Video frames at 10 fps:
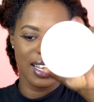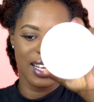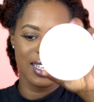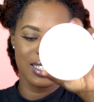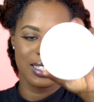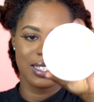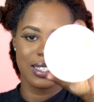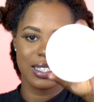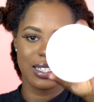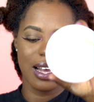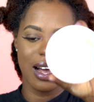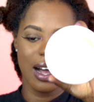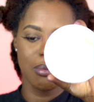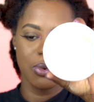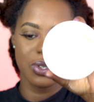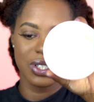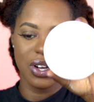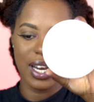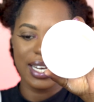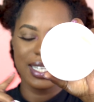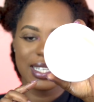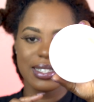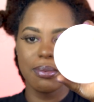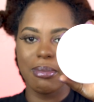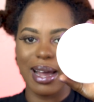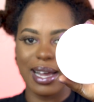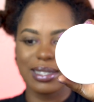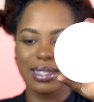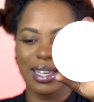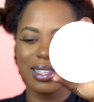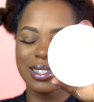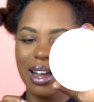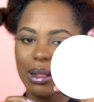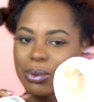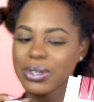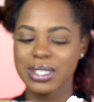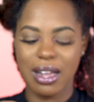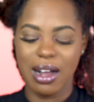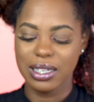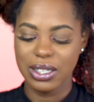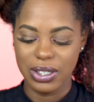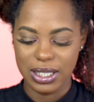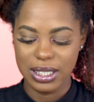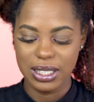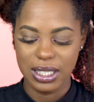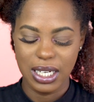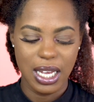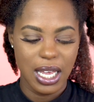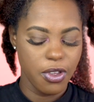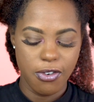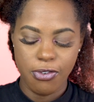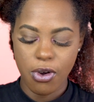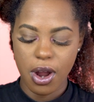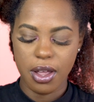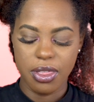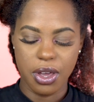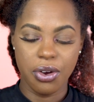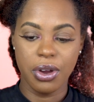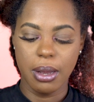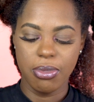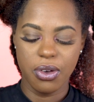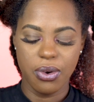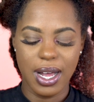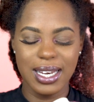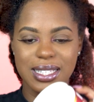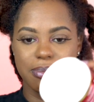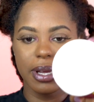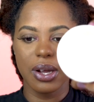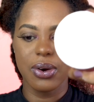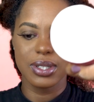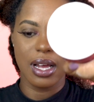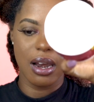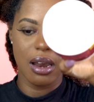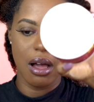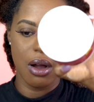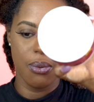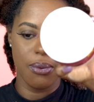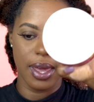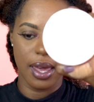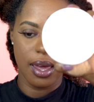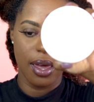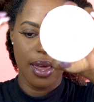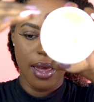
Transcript: It's almost done, and this is the mask. It's almost all done. For the cream though, a little bit goes a long way.